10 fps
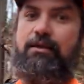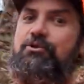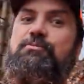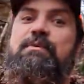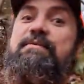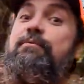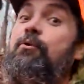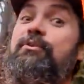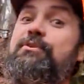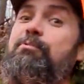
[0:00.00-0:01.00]
Could just be
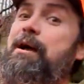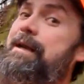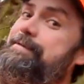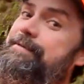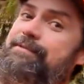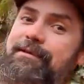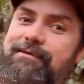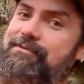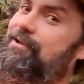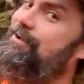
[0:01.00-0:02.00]
full of surprises.
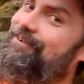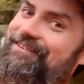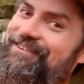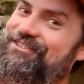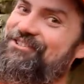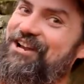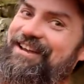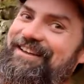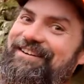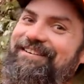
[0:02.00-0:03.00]
So let's
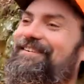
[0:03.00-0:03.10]
check it.